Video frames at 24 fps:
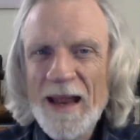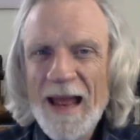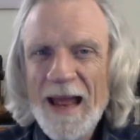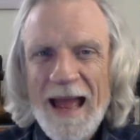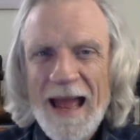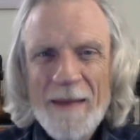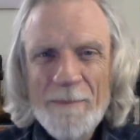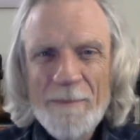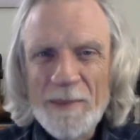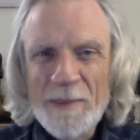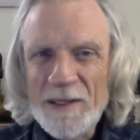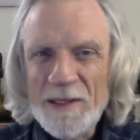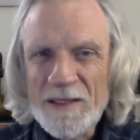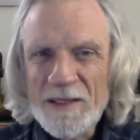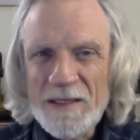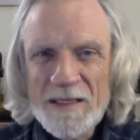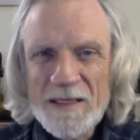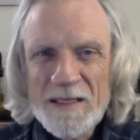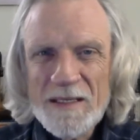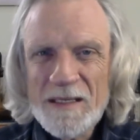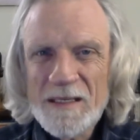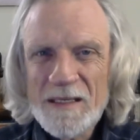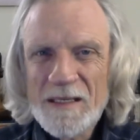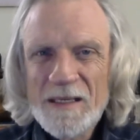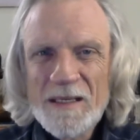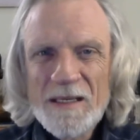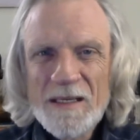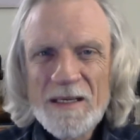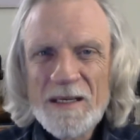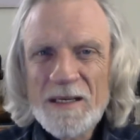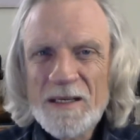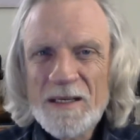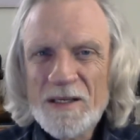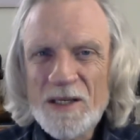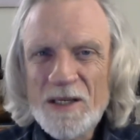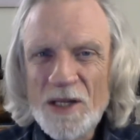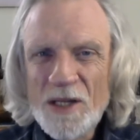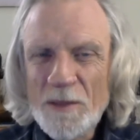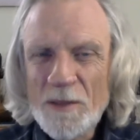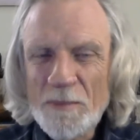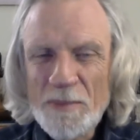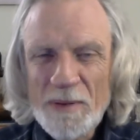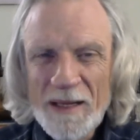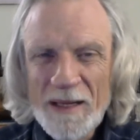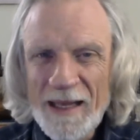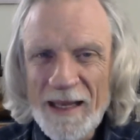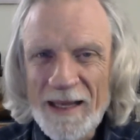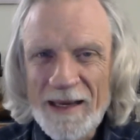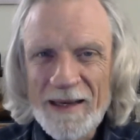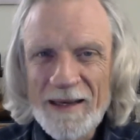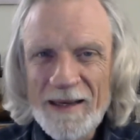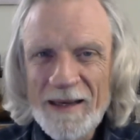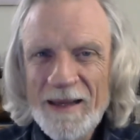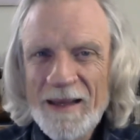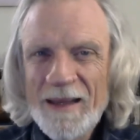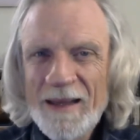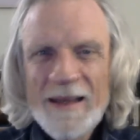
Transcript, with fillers: happens to the planet.